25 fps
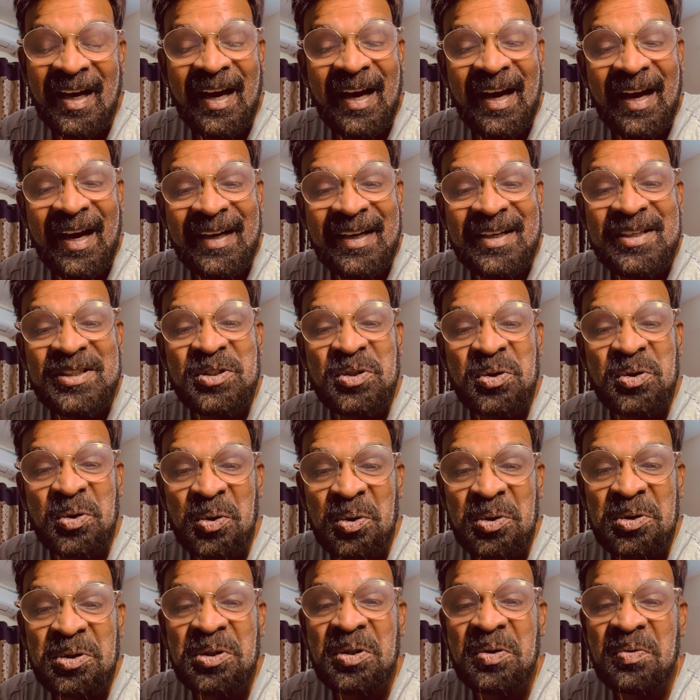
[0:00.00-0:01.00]
and a
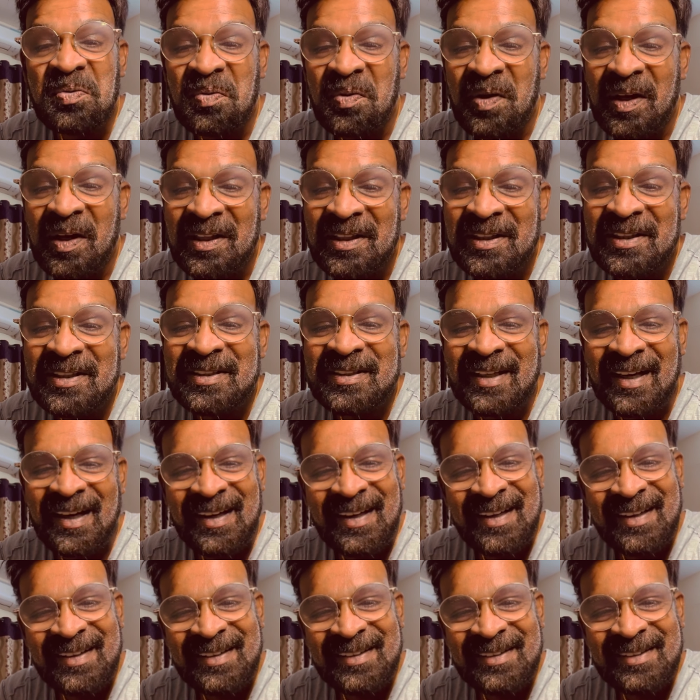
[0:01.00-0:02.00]
social wealth
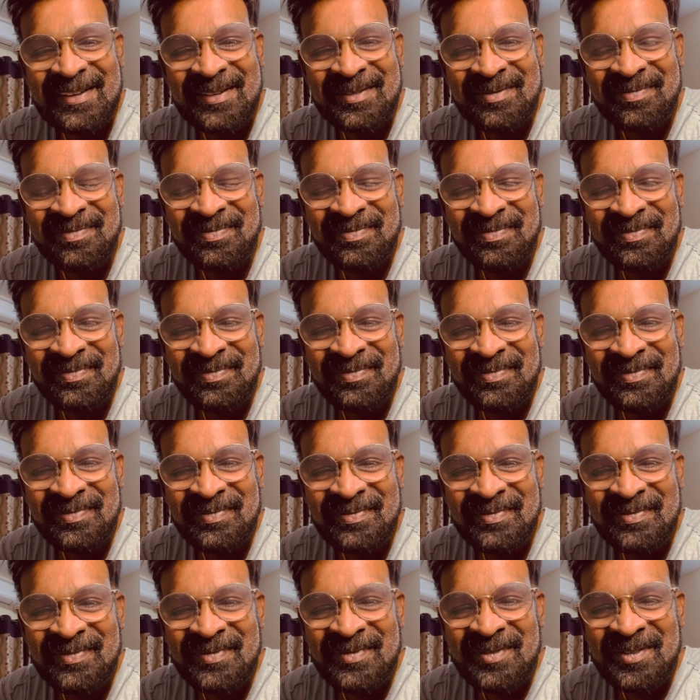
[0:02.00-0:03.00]
target.
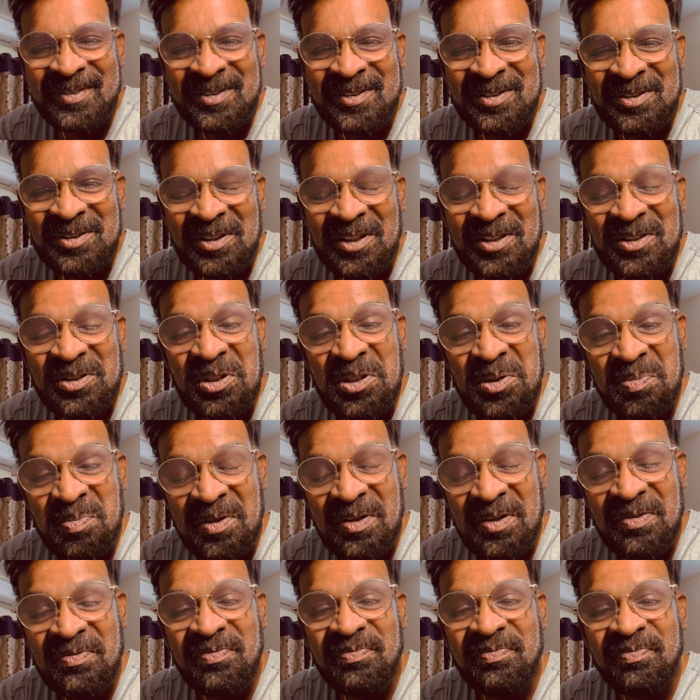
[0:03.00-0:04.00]
So there's going to
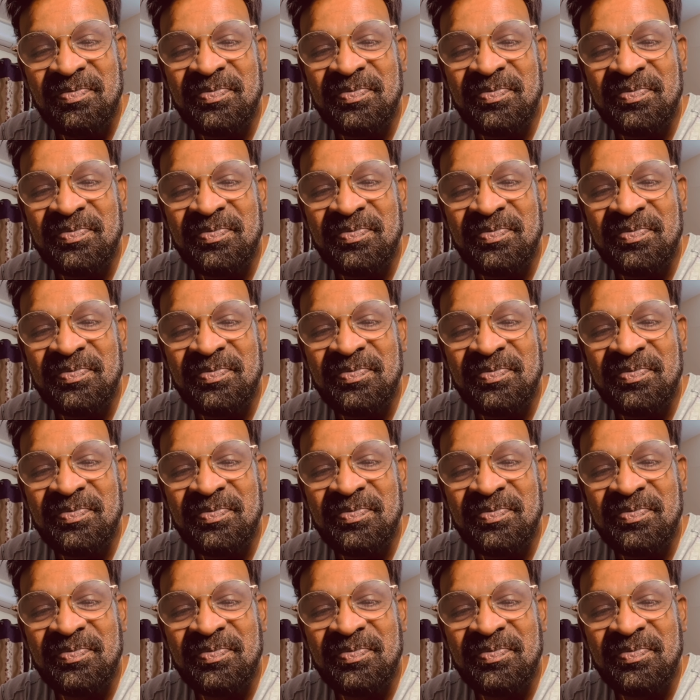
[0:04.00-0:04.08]
be,